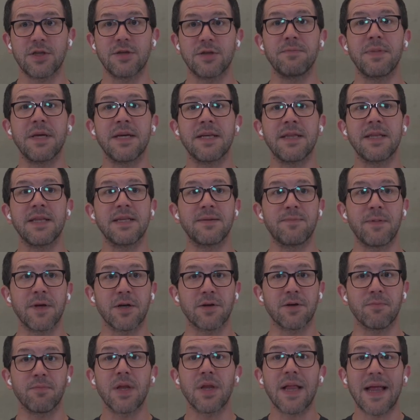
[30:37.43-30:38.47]
to be in these
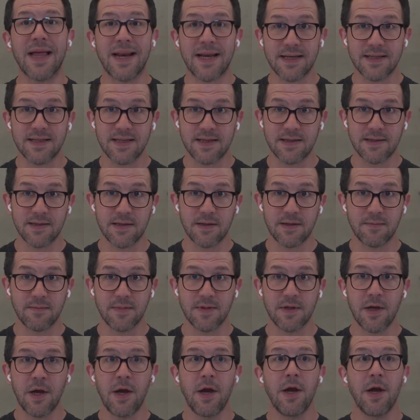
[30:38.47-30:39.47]
bigger planning systems.